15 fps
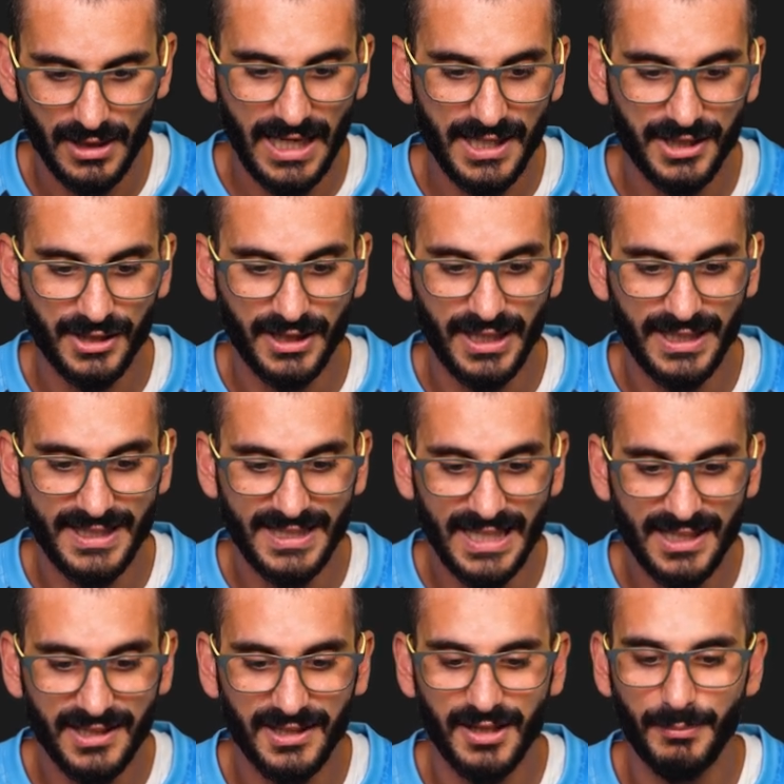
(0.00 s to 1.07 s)
And it's gonna get
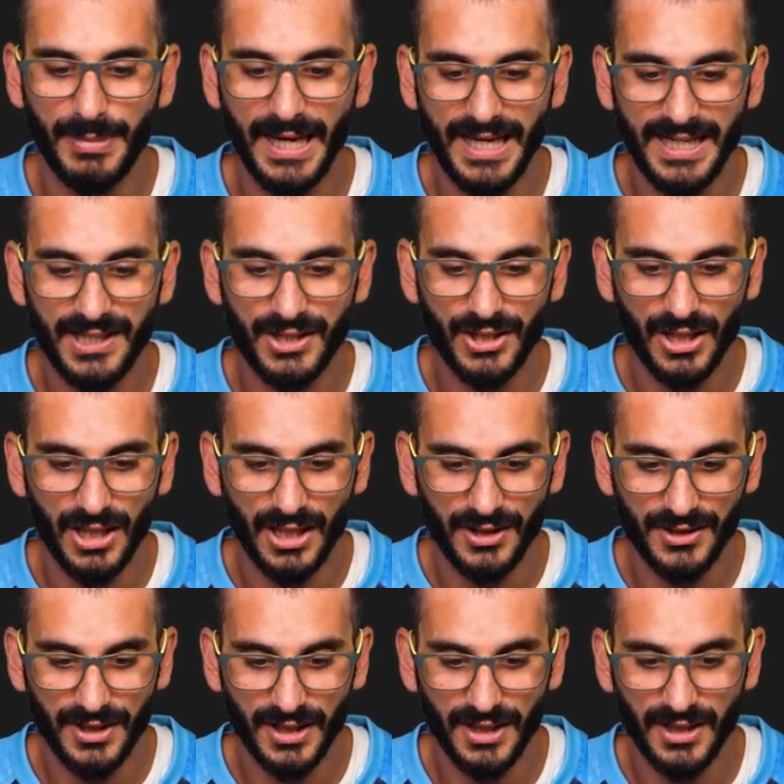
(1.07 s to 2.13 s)
sent to the page
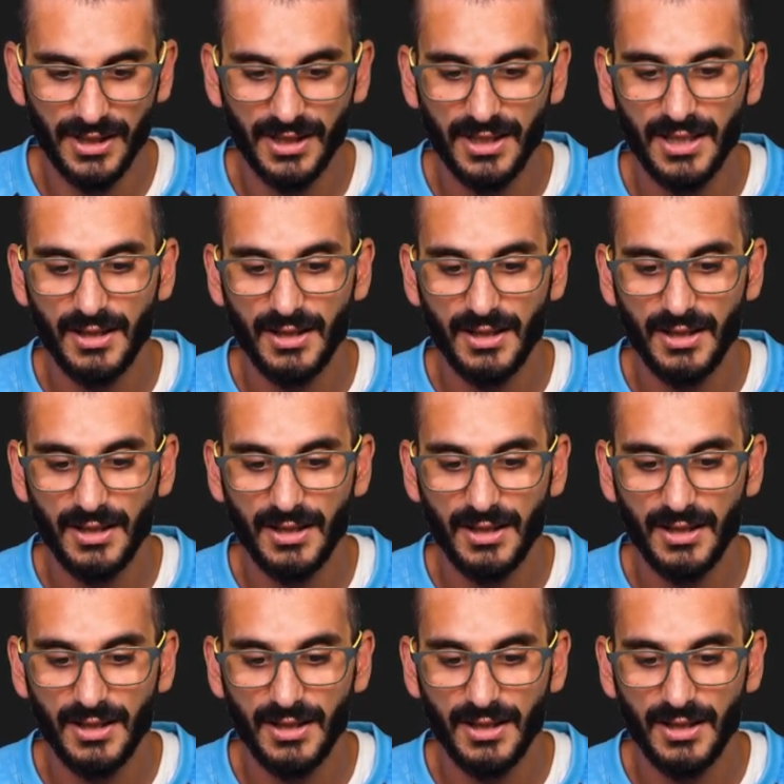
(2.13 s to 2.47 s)
under